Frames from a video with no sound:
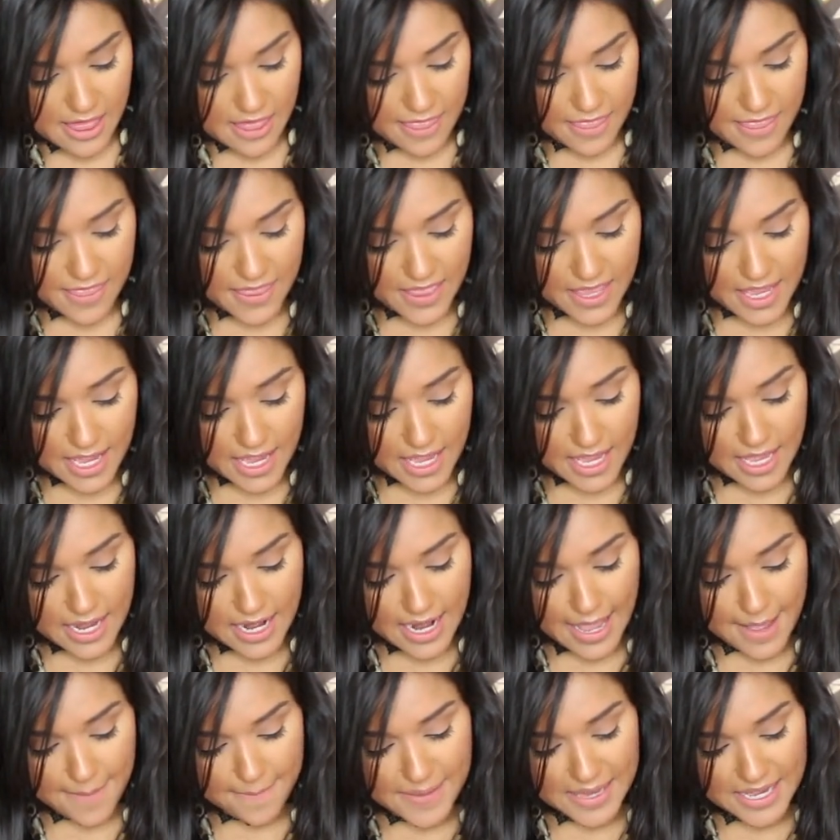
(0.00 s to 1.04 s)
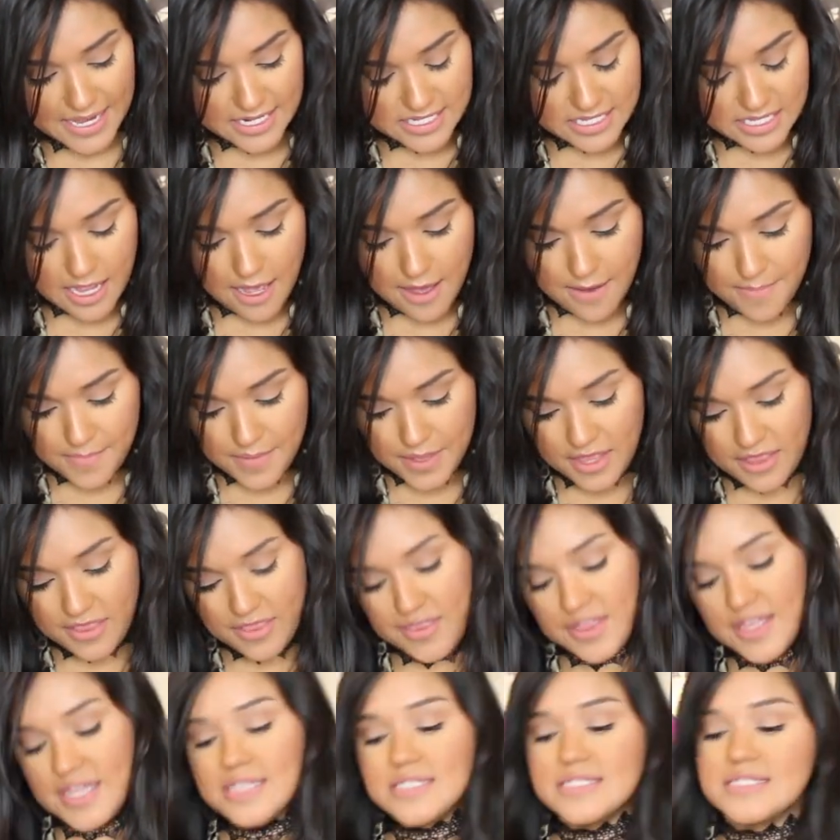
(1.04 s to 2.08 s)
Then I picked up
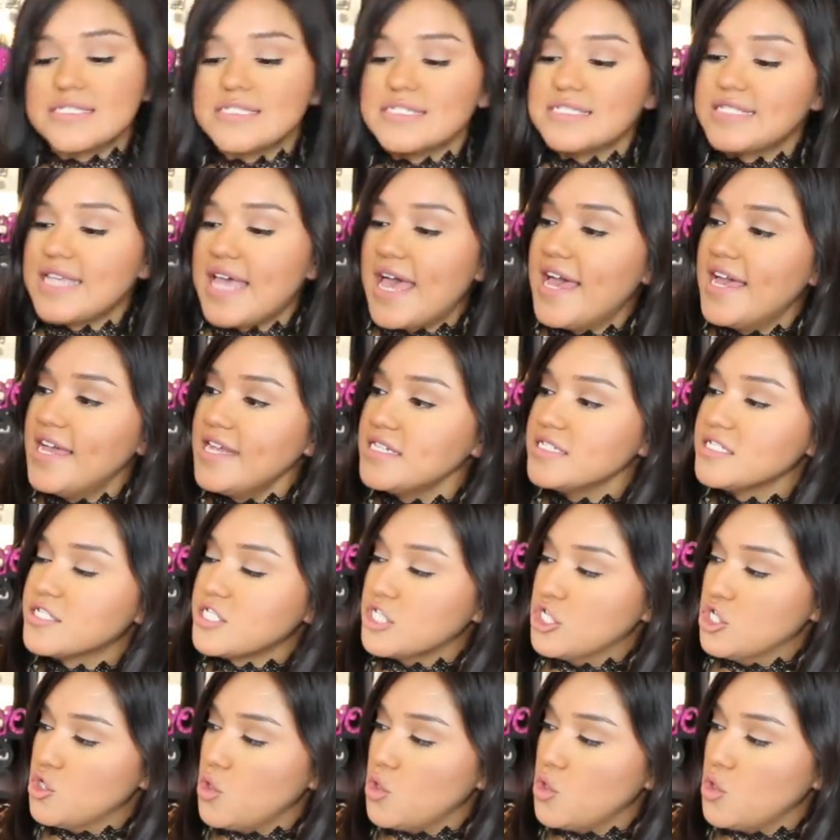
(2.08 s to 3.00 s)
this set.